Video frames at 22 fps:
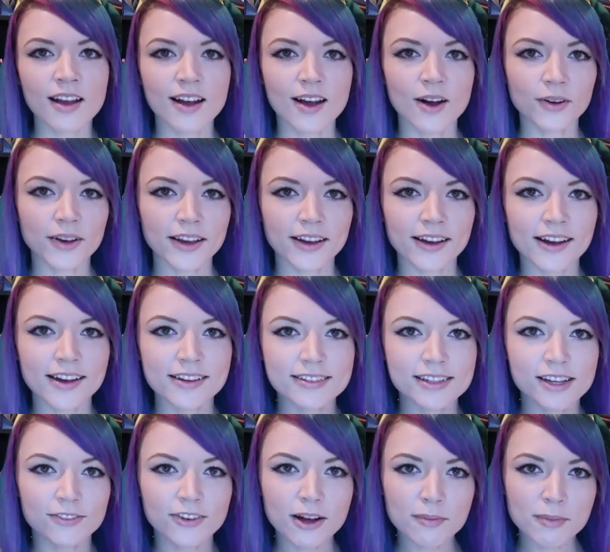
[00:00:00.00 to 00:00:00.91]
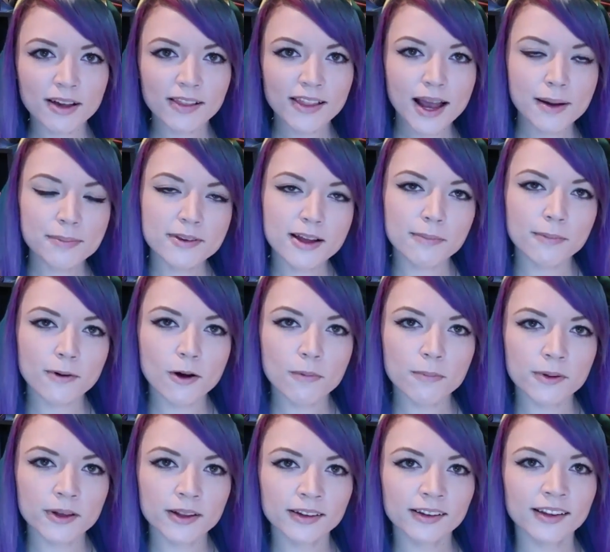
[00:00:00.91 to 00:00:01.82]
Okay guys, I've got my laptop
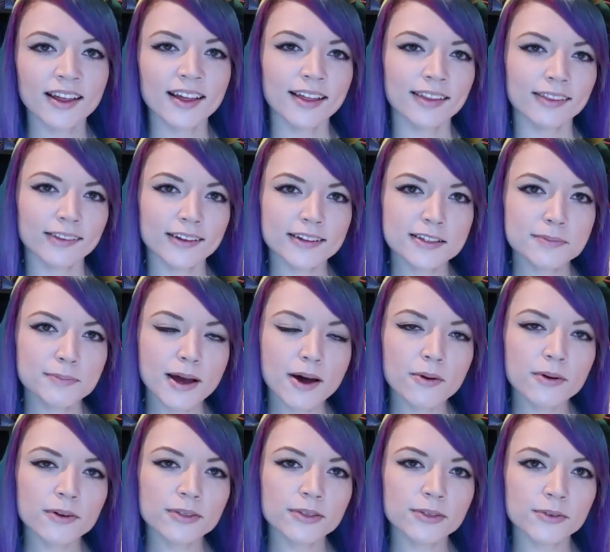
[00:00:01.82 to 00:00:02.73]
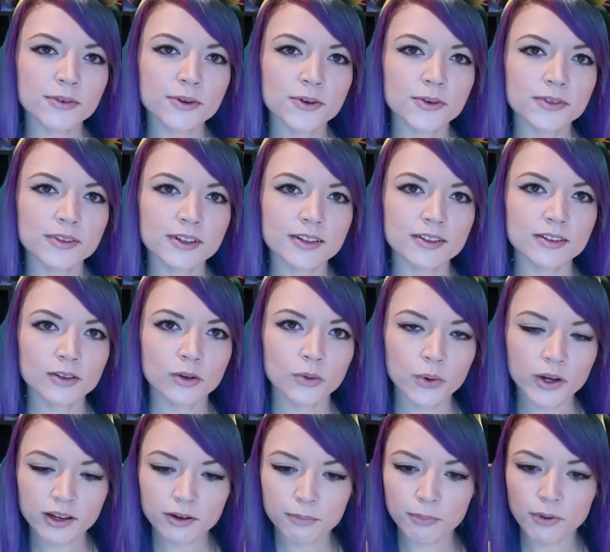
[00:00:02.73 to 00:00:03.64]
open. Let's power through these
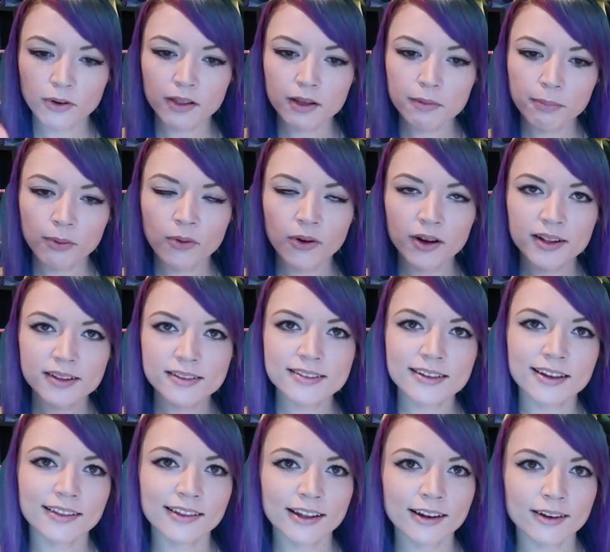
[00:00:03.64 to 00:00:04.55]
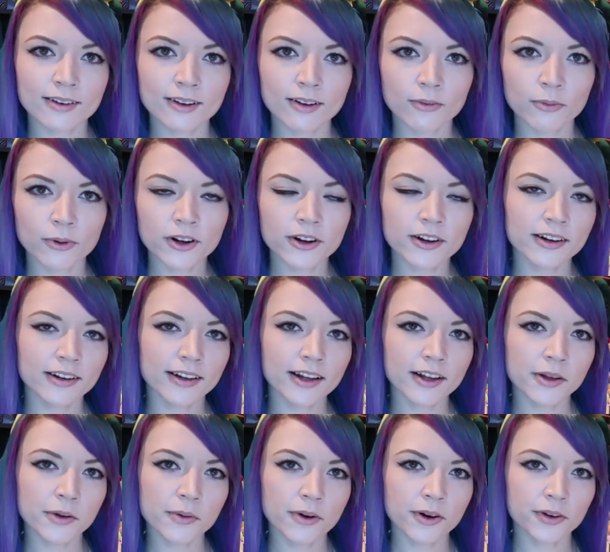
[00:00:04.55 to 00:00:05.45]
quick bullet points and then we're gonna
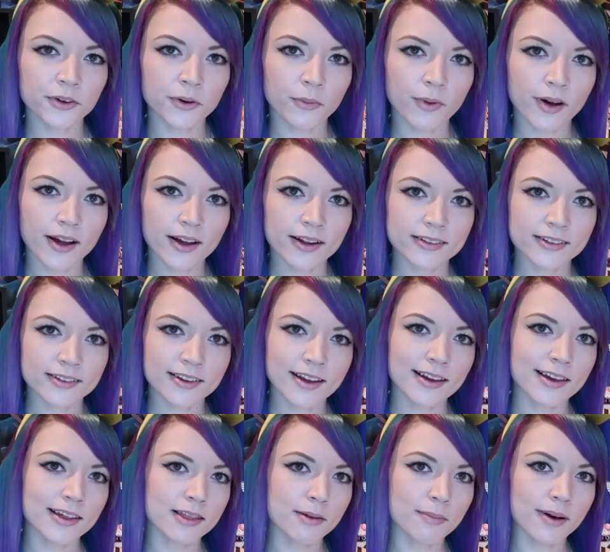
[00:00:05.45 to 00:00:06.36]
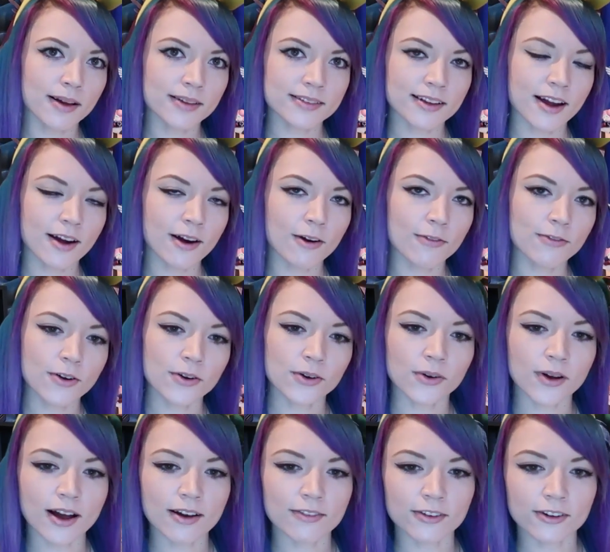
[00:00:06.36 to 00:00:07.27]
get you on your way to taking the best AR
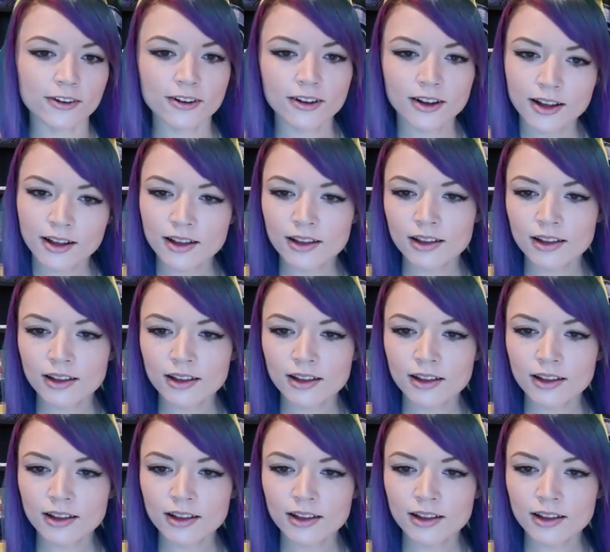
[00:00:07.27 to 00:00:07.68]
photo ever.